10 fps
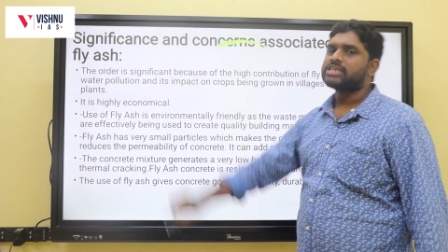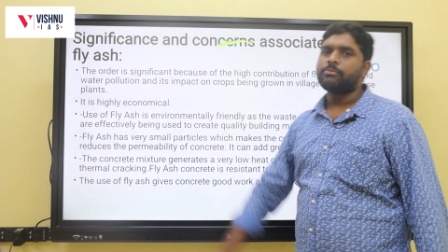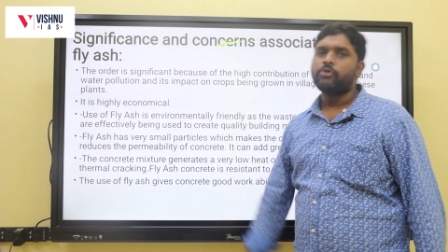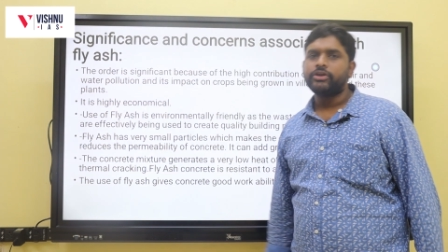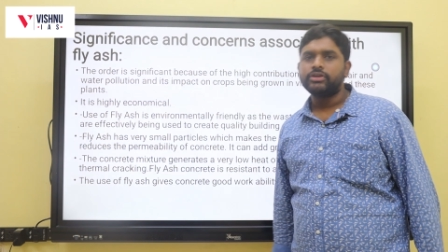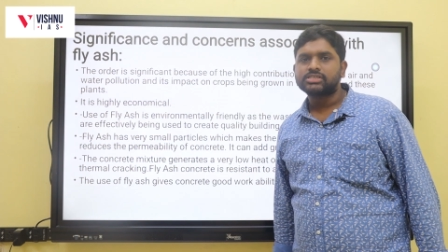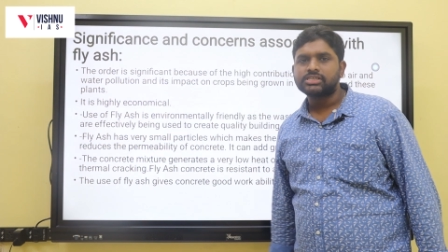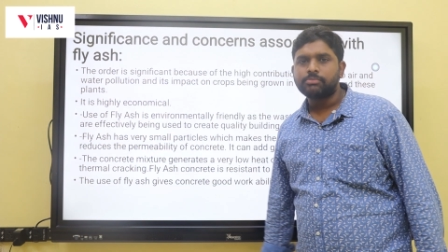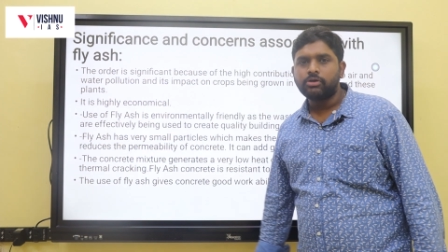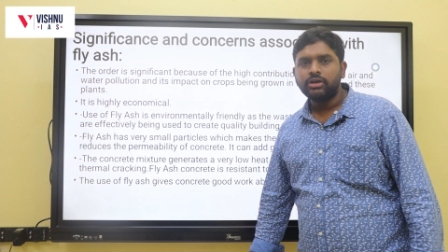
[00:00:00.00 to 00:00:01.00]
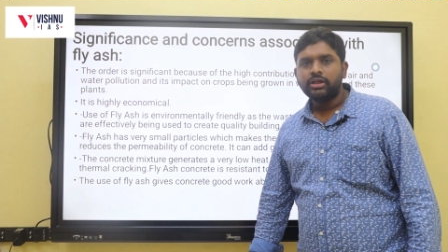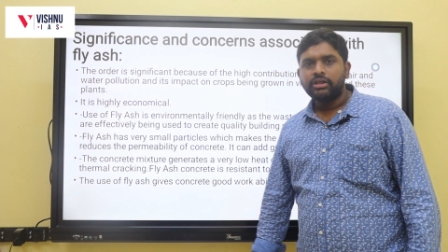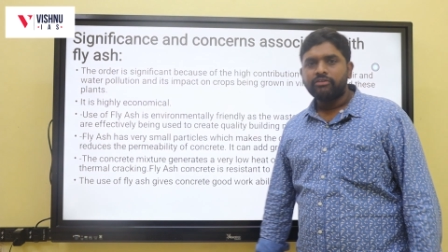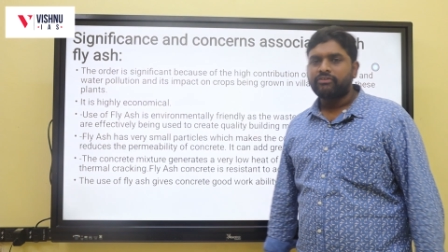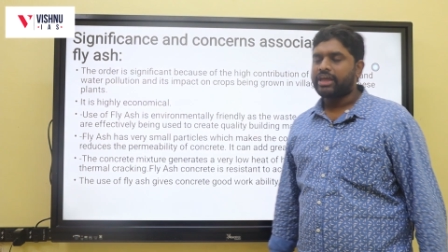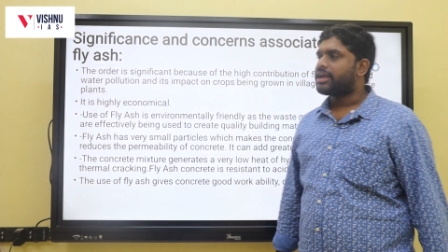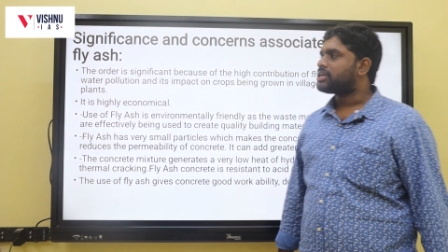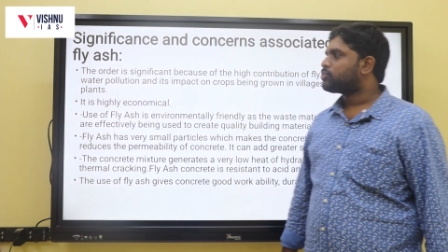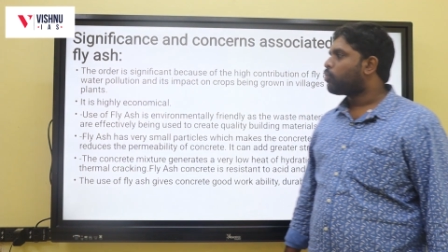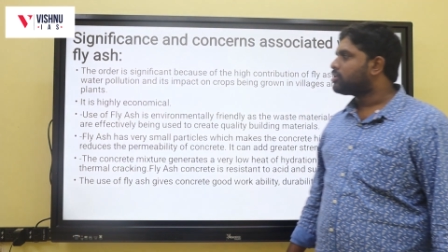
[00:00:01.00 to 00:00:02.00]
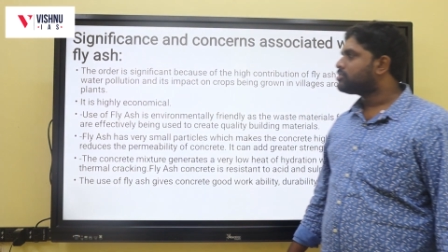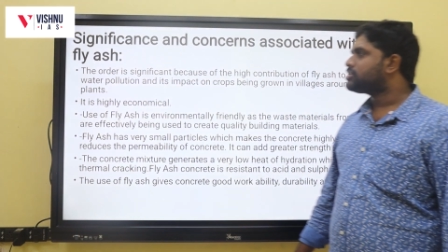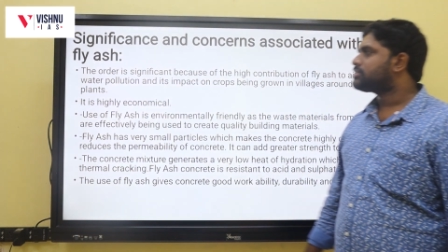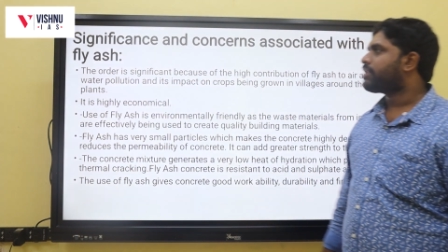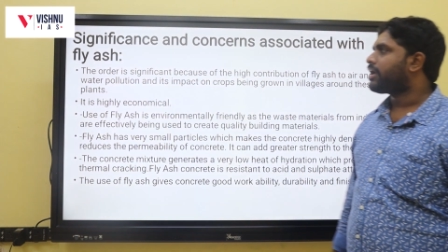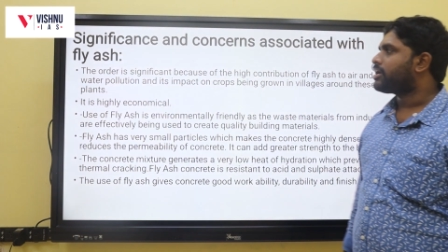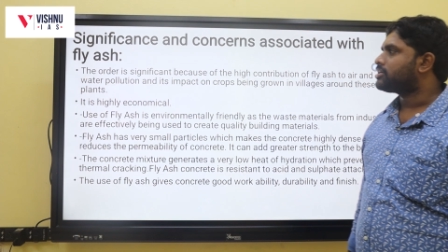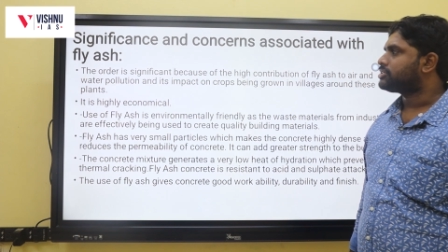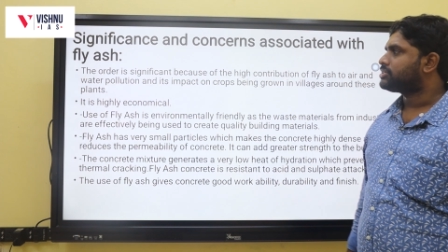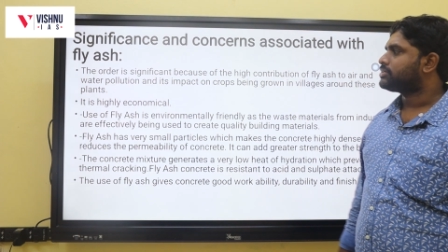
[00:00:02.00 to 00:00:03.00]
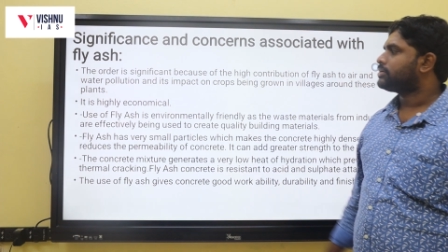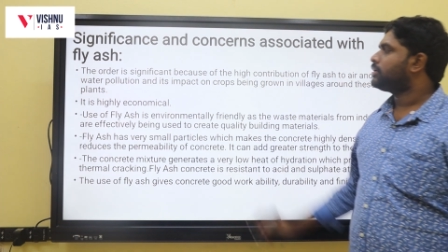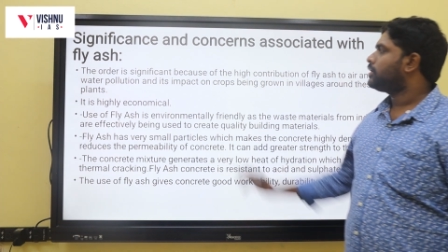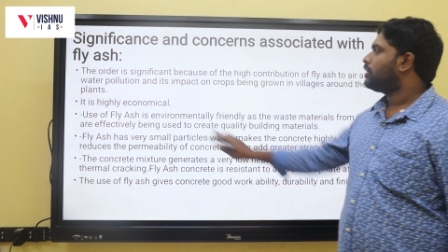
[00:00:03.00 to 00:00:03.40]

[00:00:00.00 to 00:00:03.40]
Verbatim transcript: ash. I am going to discuss about fly ash. What is this fly ash?